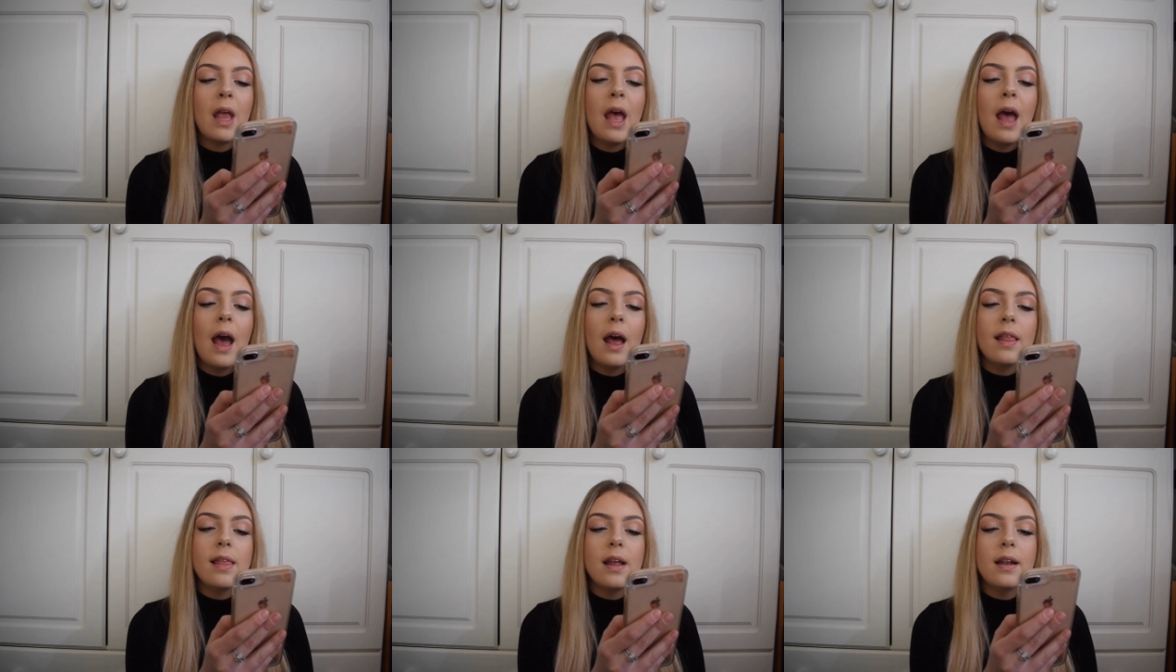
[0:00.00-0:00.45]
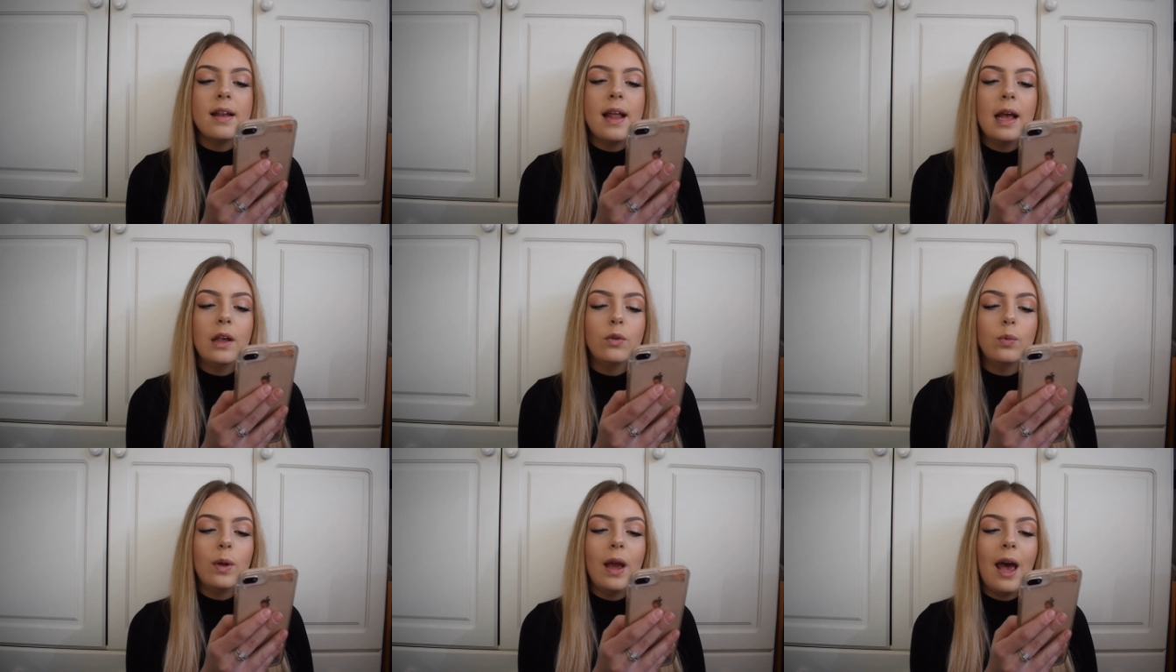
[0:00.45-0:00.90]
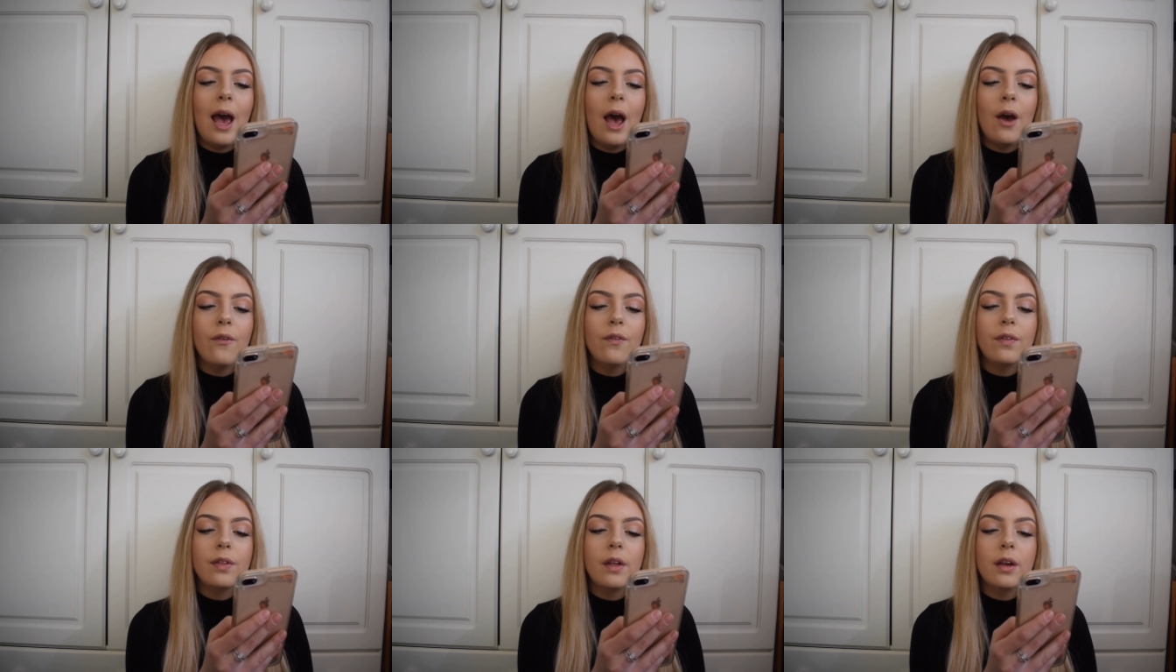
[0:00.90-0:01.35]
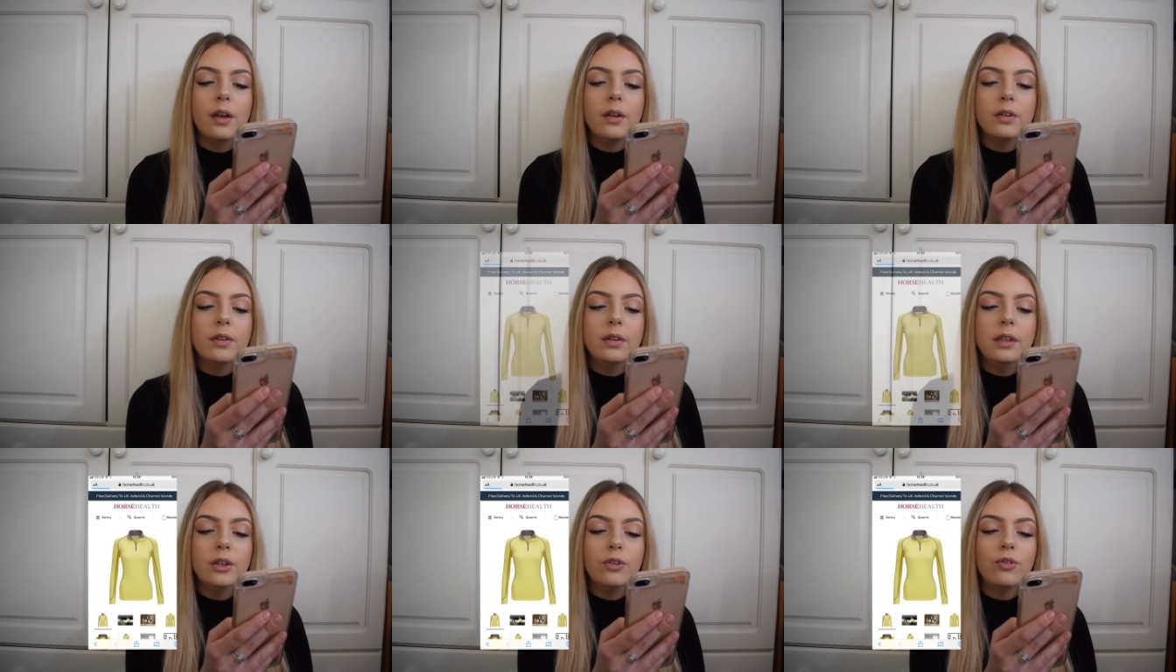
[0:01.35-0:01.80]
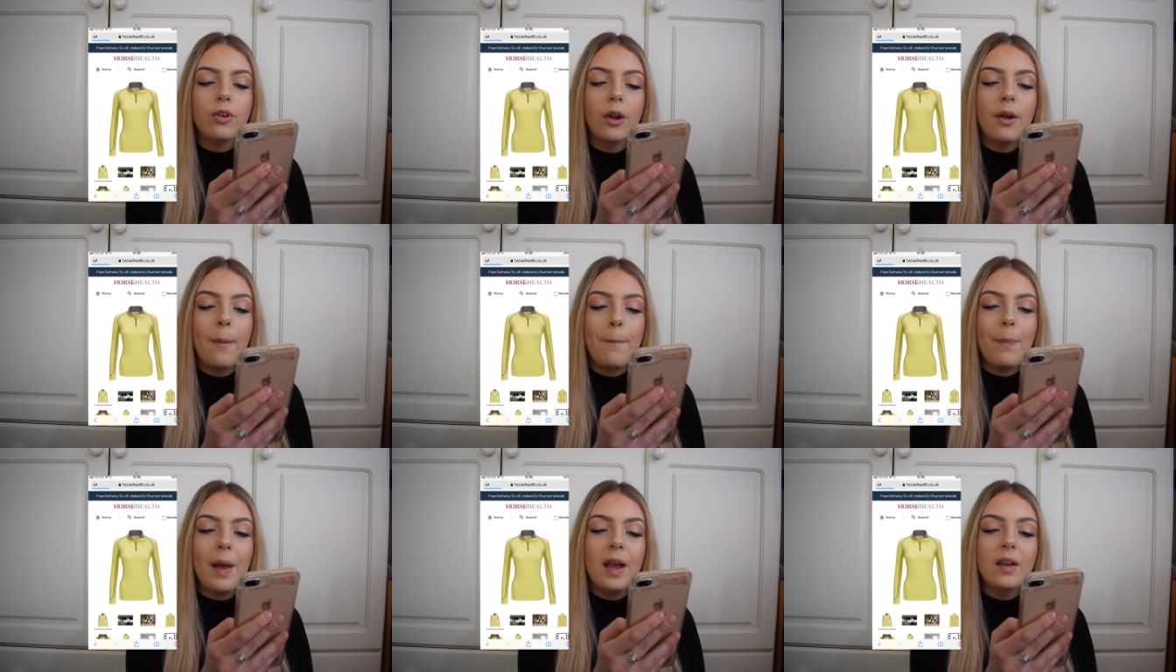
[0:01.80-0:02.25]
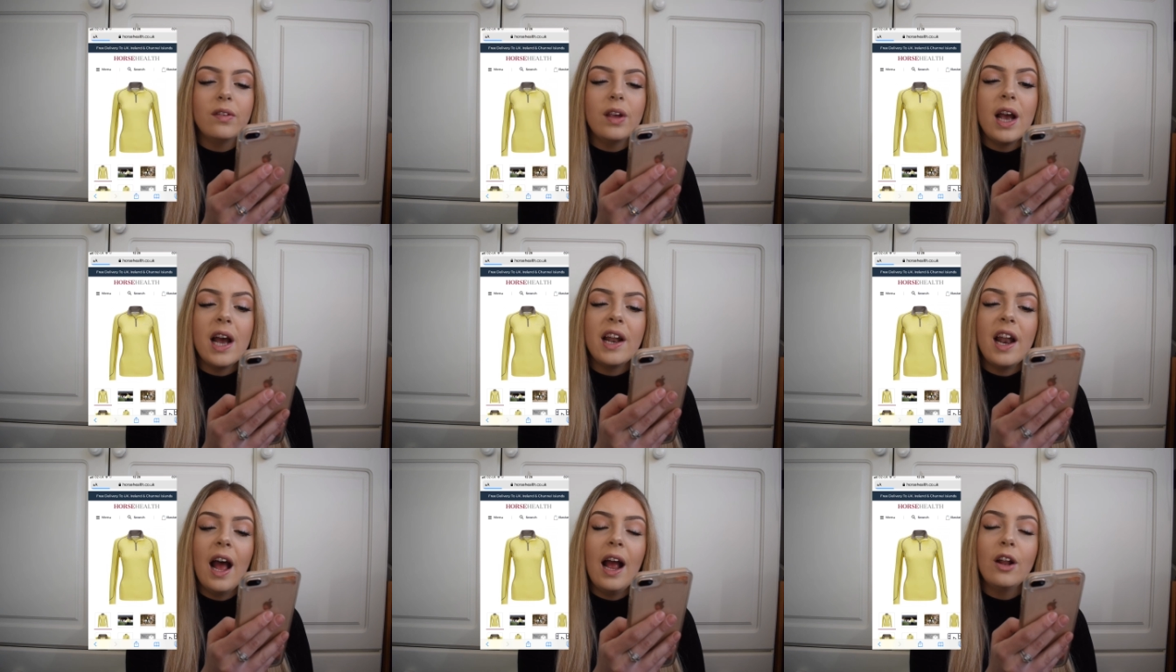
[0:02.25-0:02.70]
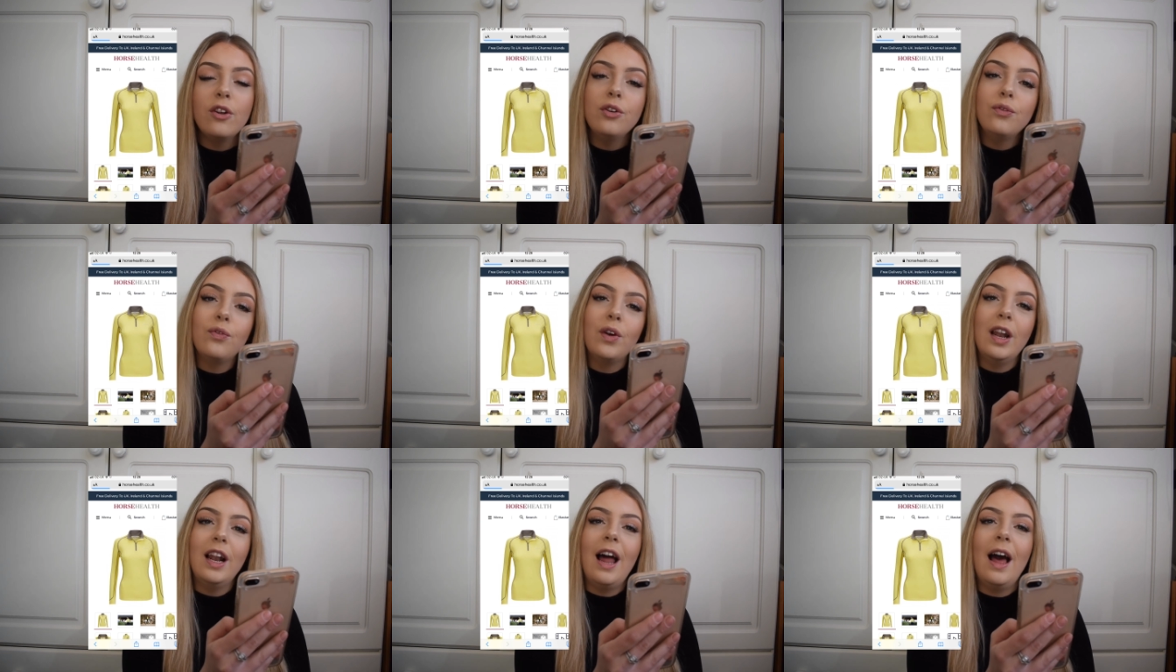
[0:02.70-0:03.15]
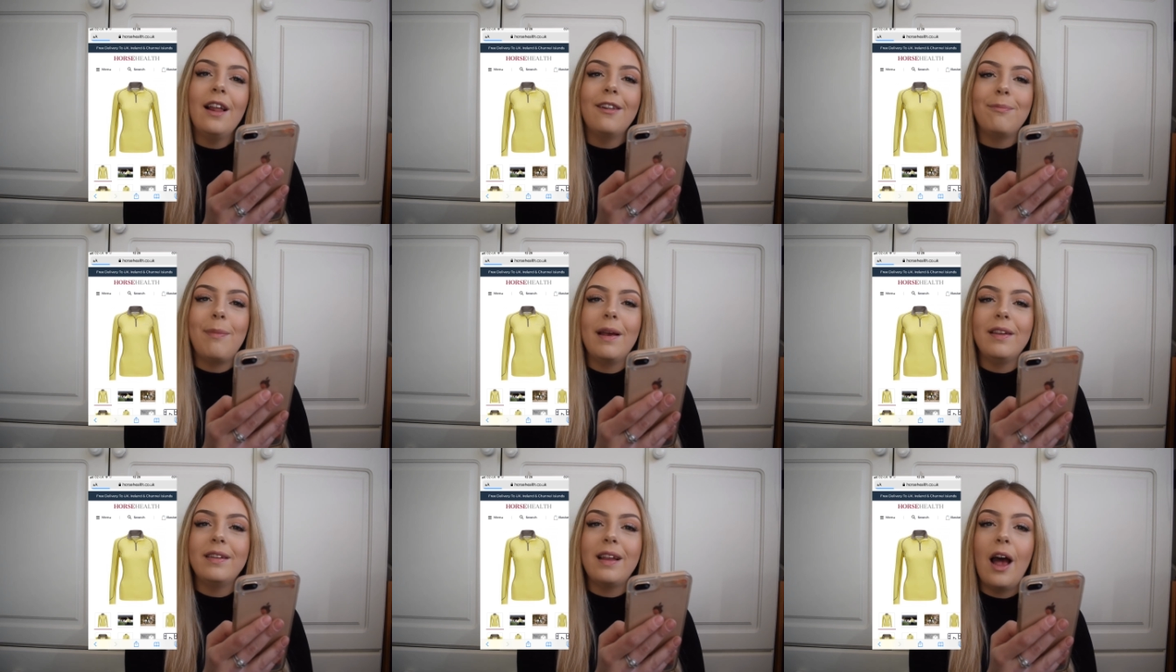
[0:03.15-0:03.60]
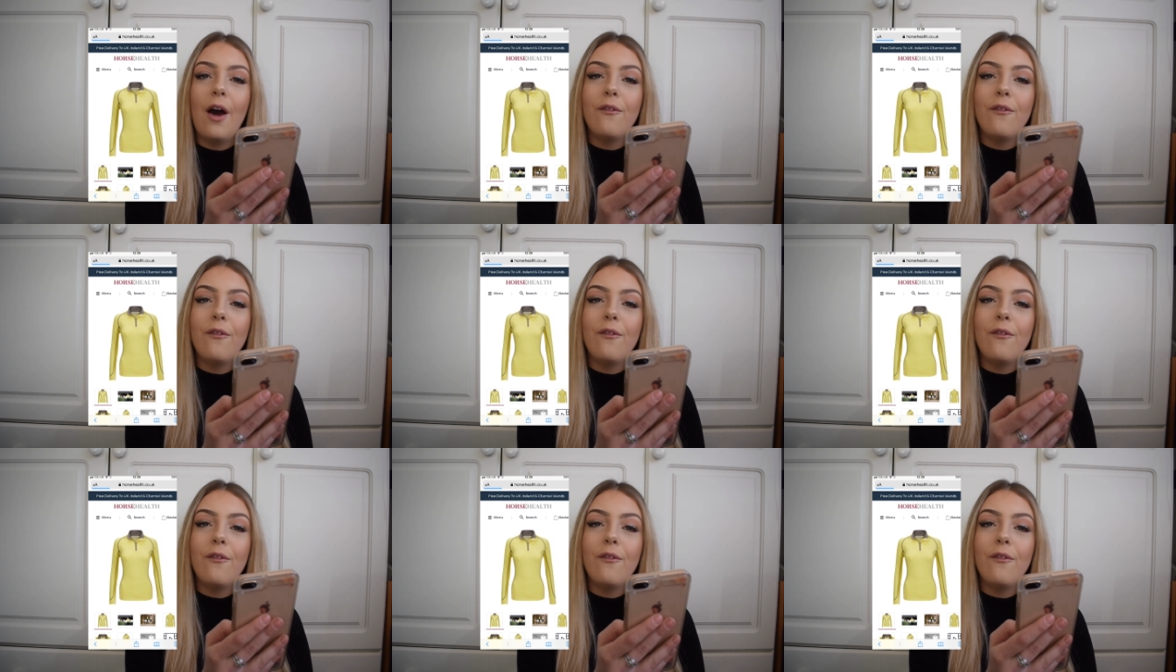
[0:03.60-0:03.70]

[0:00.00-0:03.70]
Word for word: And then next we have the Citron base layer, and I actually really like this base layer.